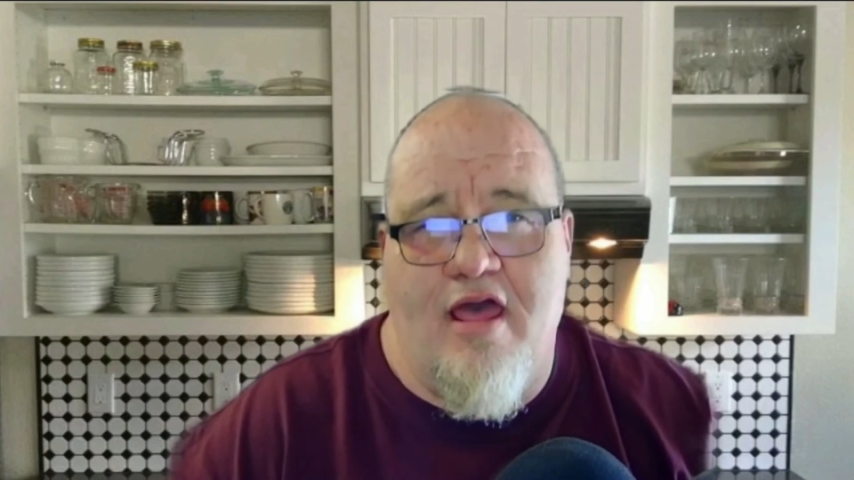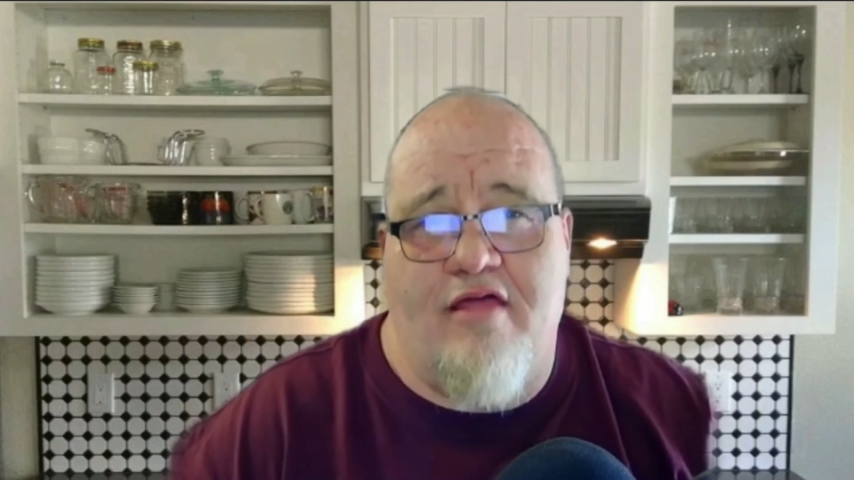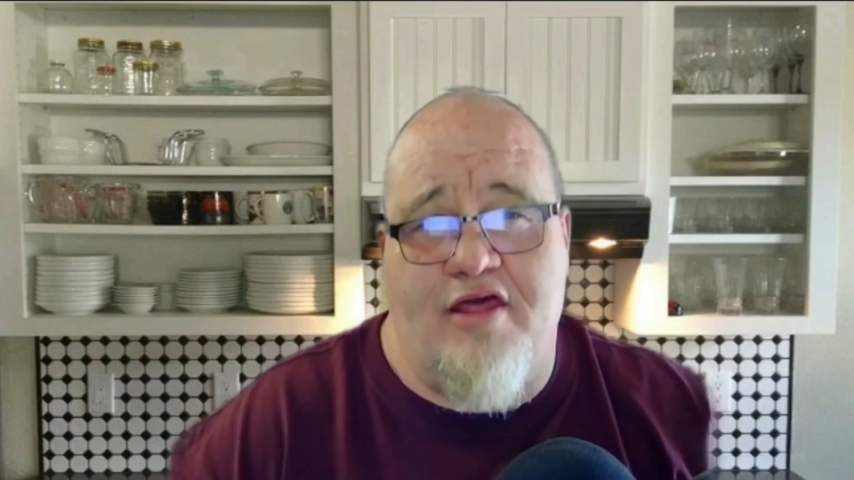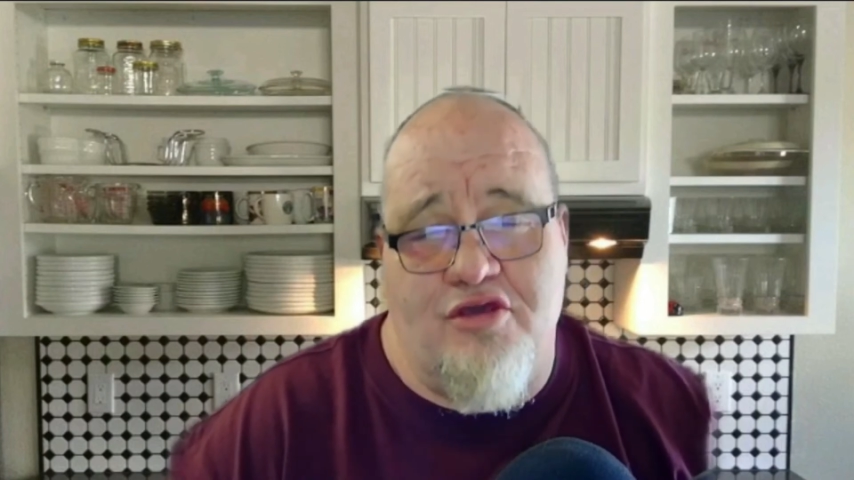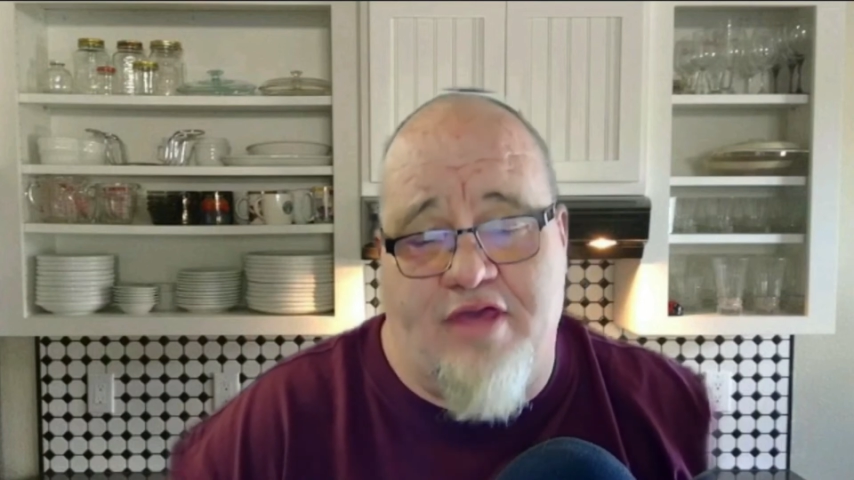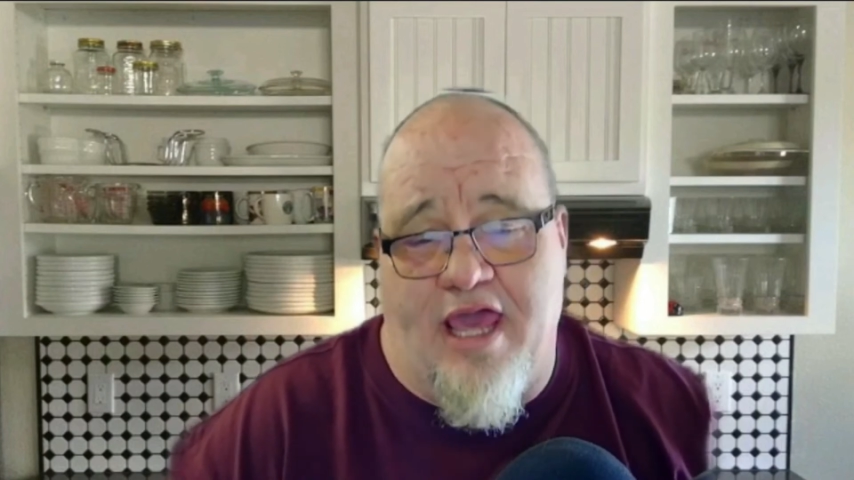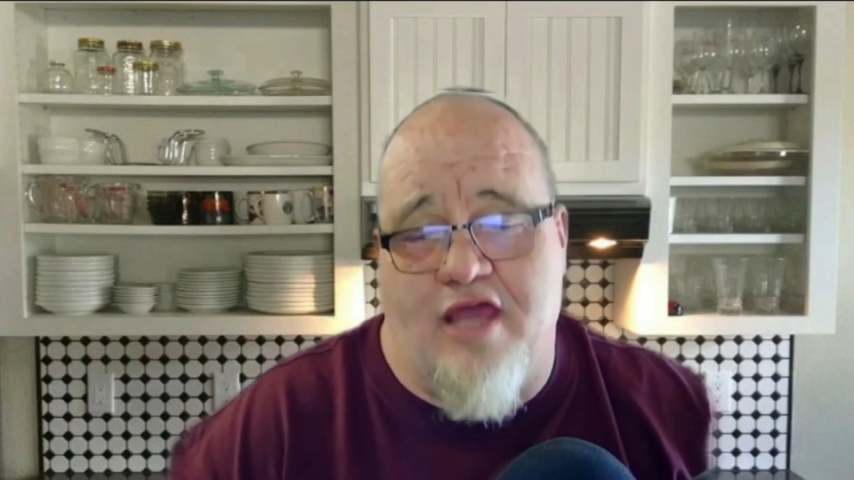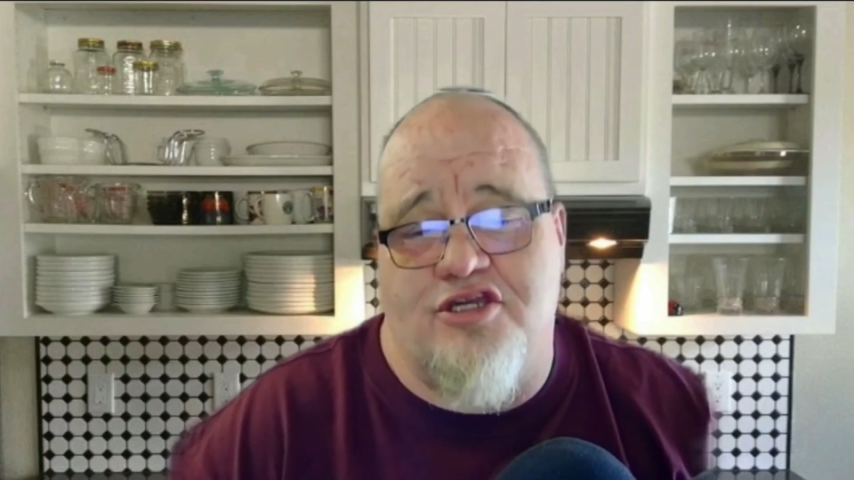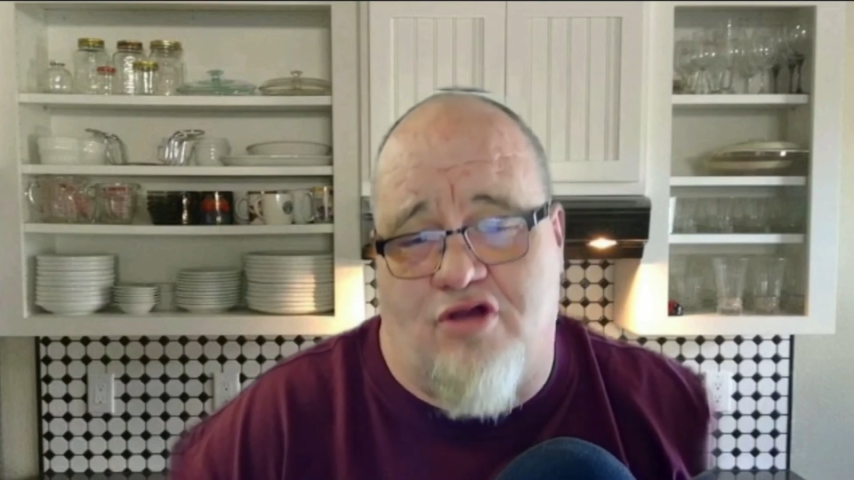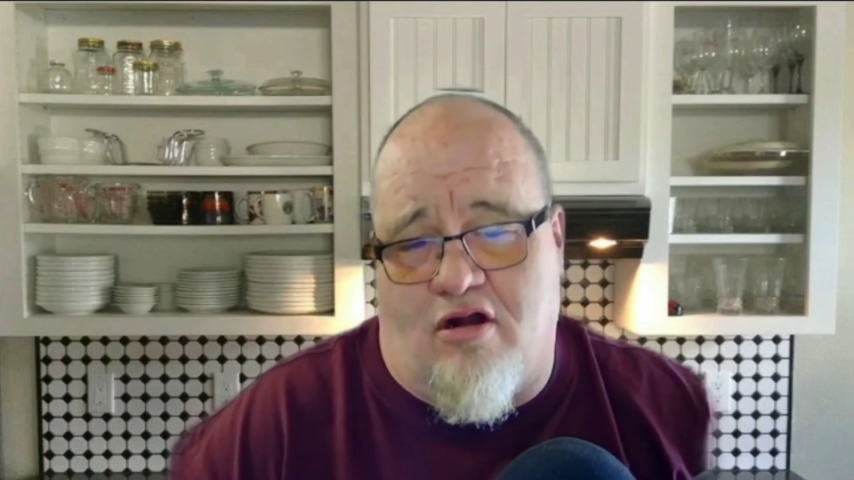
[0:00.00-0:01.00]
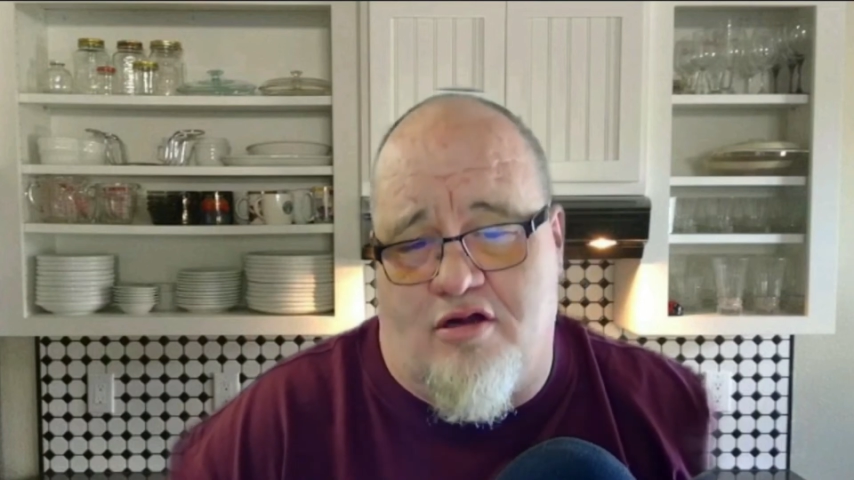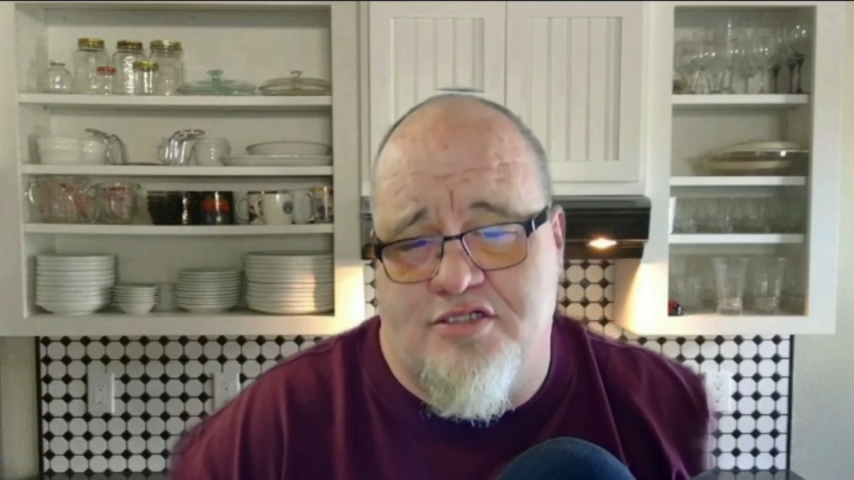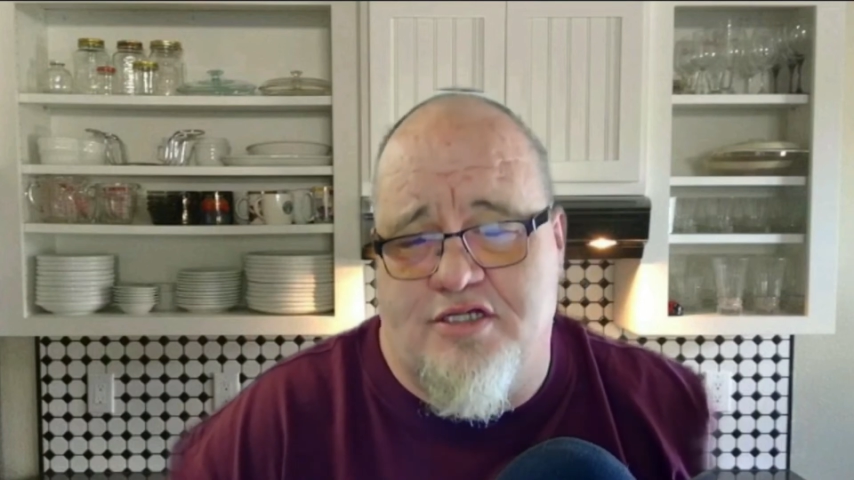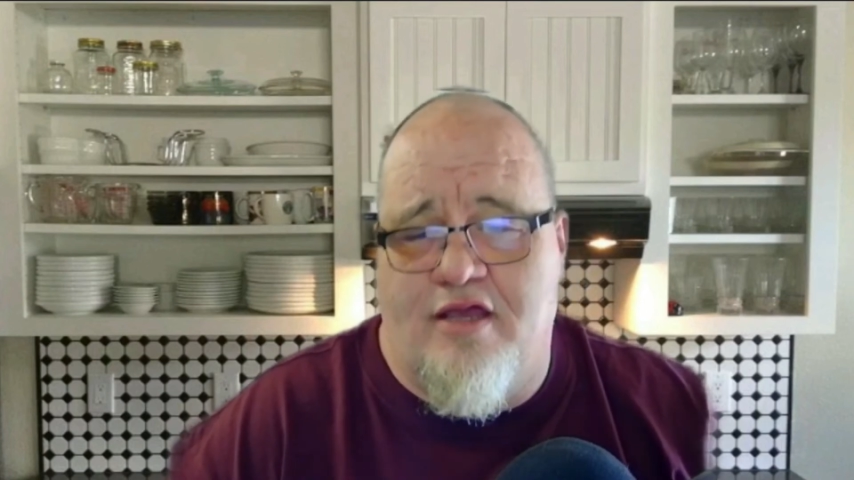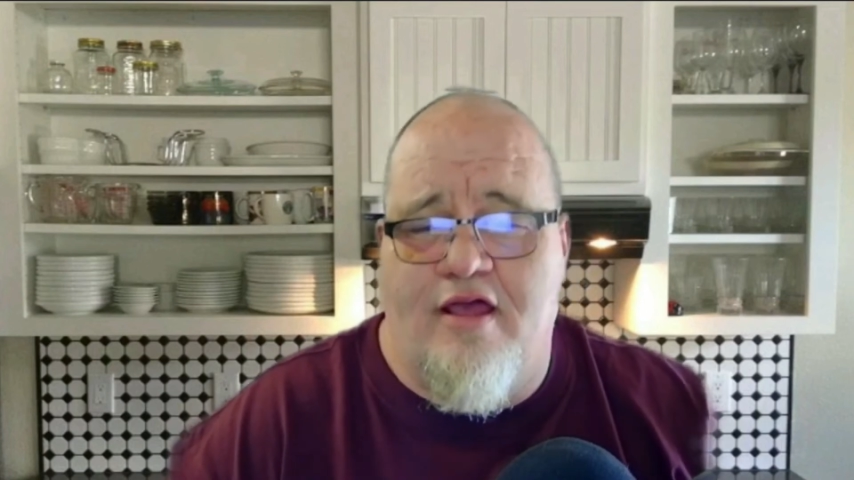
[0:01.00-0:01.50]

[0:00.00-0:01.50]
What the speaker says: than you can jars,